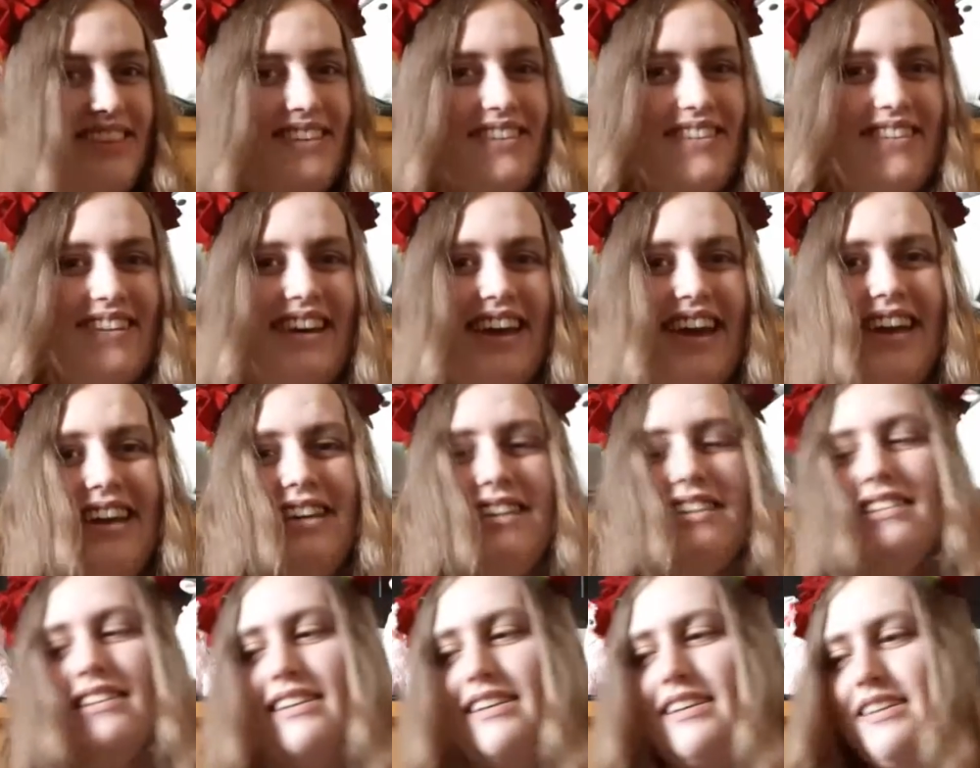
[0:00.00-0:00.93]
okay,
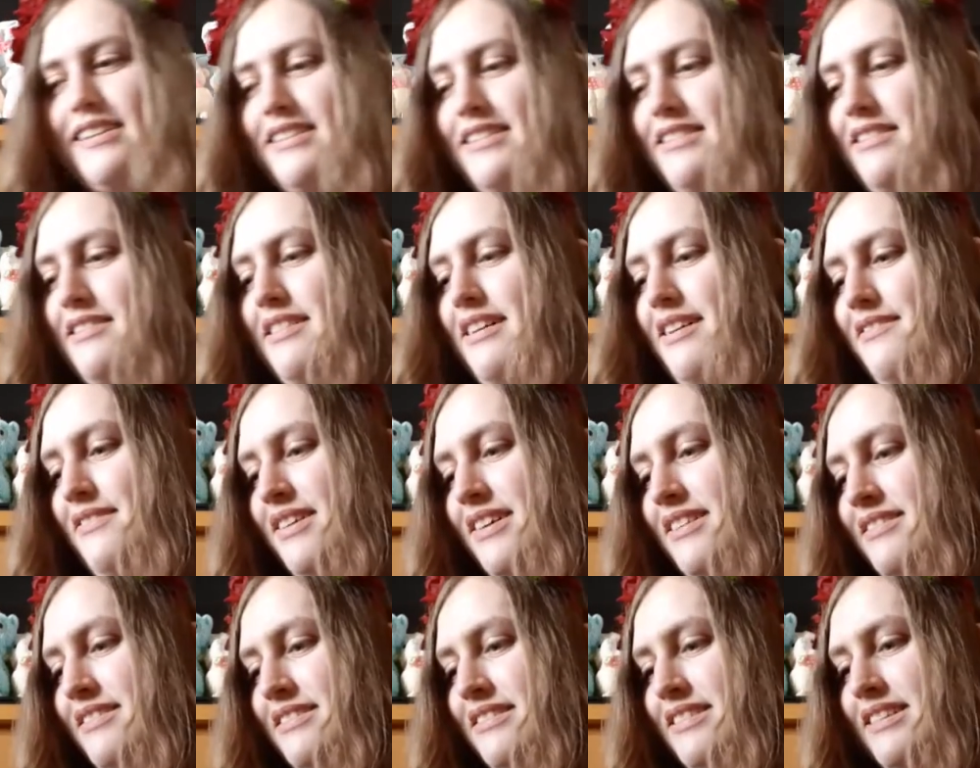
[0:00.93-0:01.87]
that
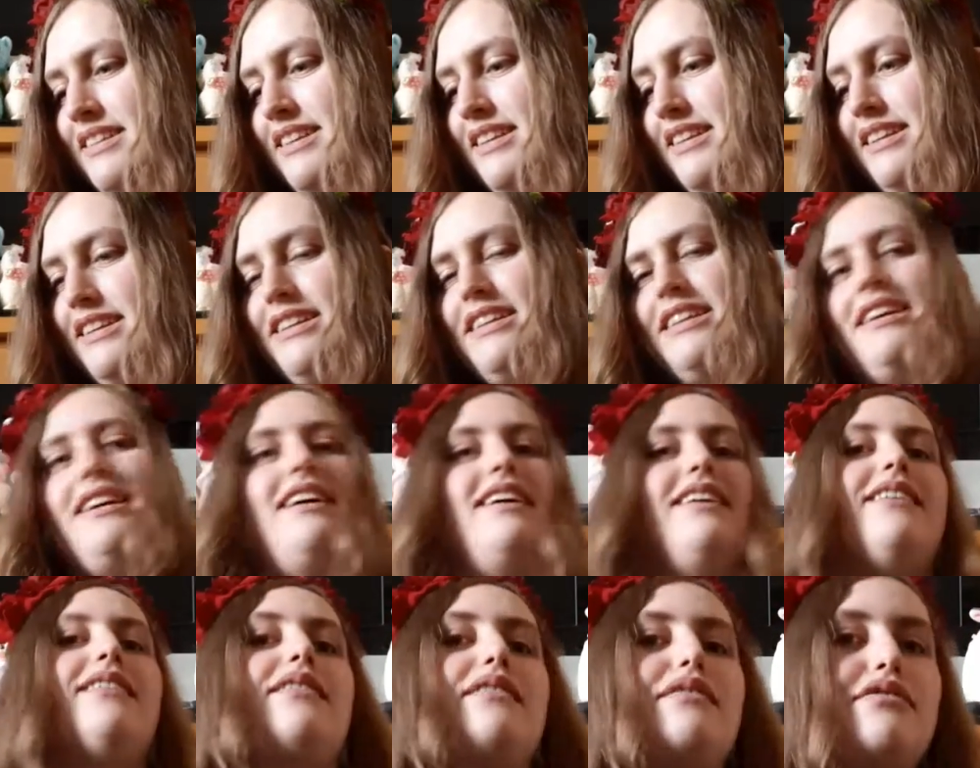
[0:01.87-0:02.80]
one. I
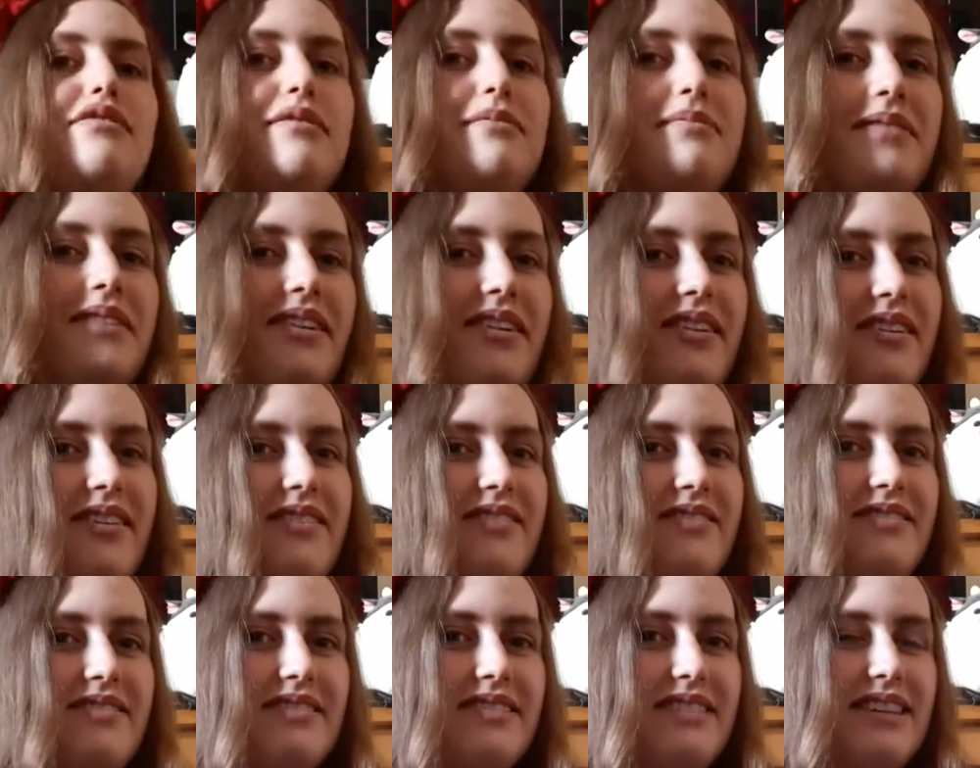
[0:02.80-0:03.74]
also bought
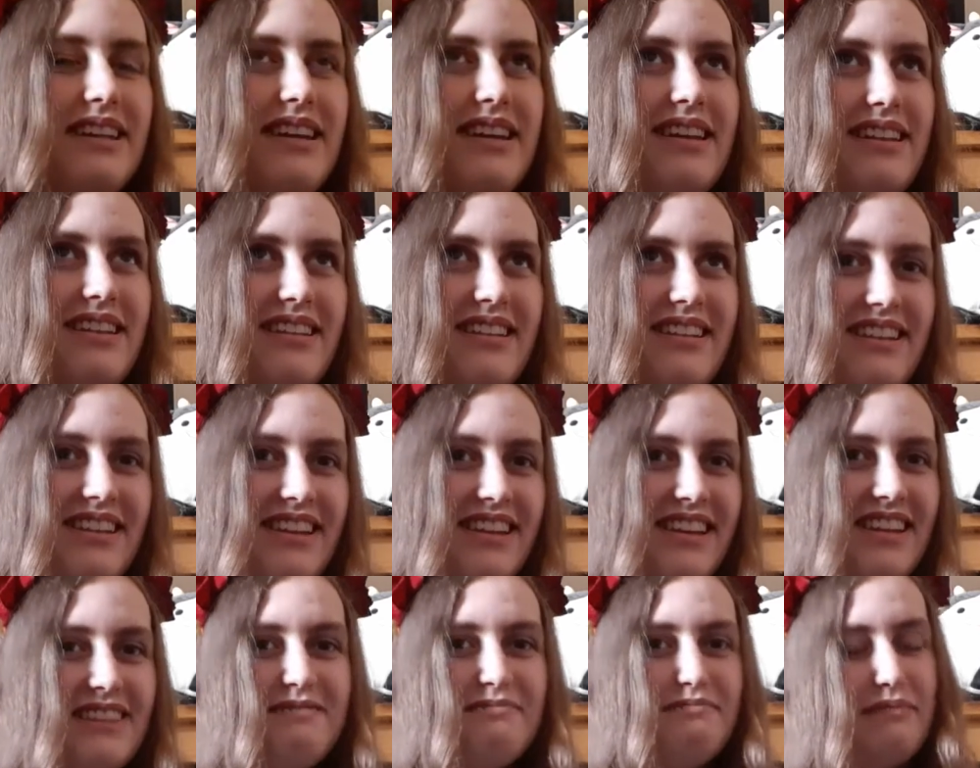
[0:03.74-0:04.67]

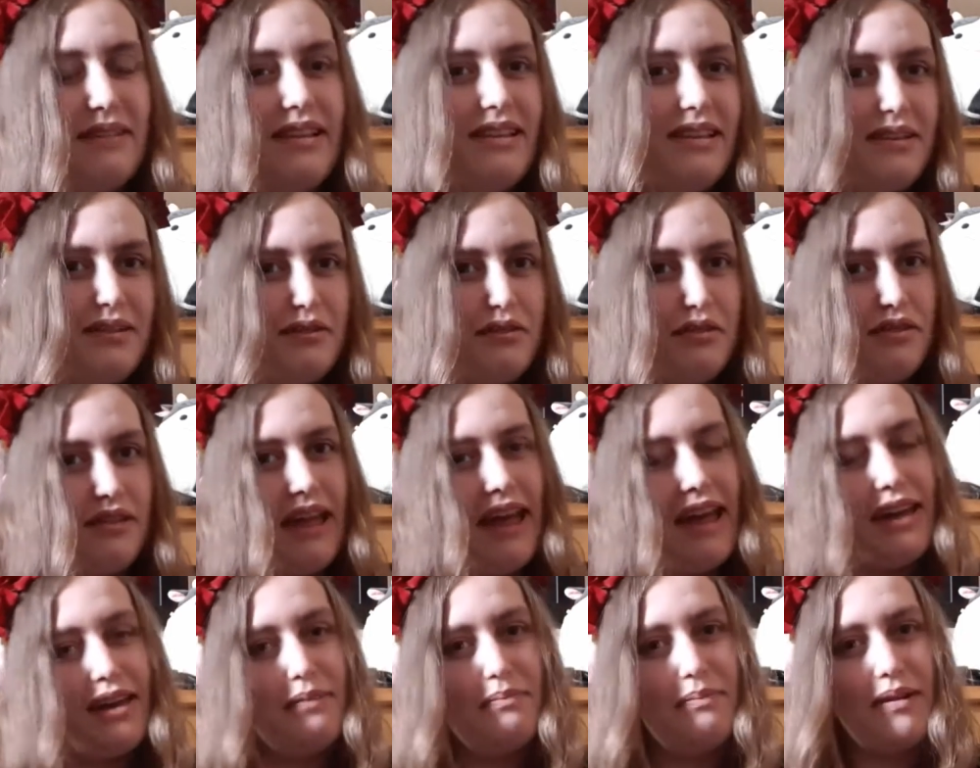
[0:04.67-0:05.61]
a little
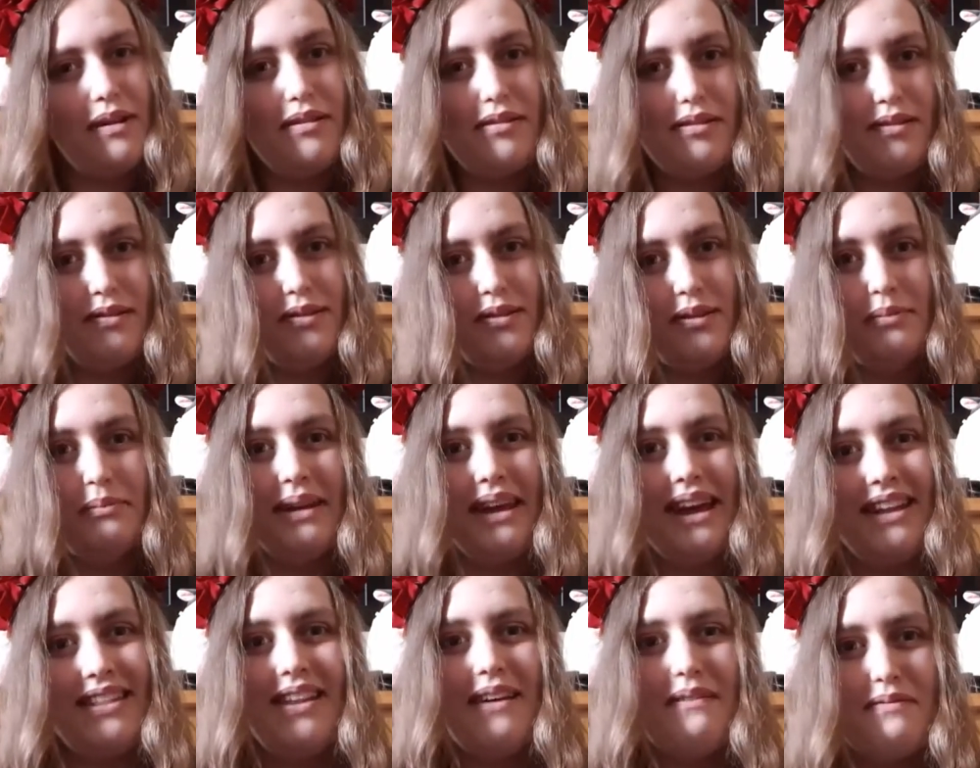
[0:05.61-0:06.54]
snack because you know me,
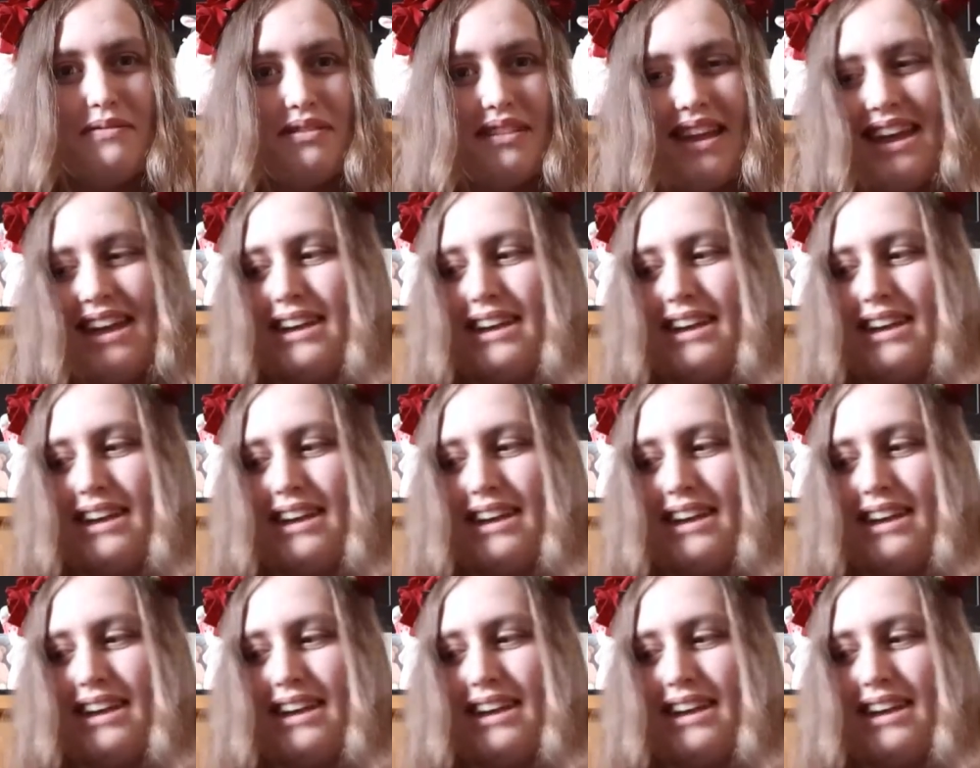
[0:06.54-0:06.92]
I love snacks.